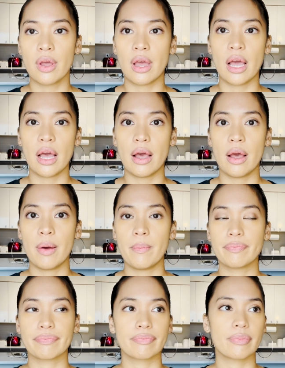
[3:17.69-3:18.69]

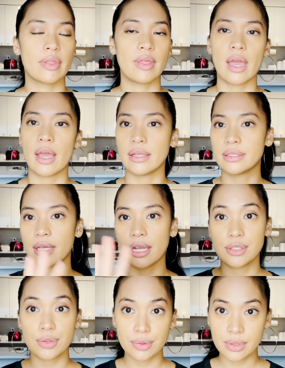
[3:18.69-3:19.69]
that I
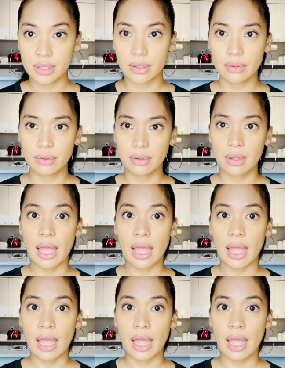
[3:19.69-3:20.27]
do still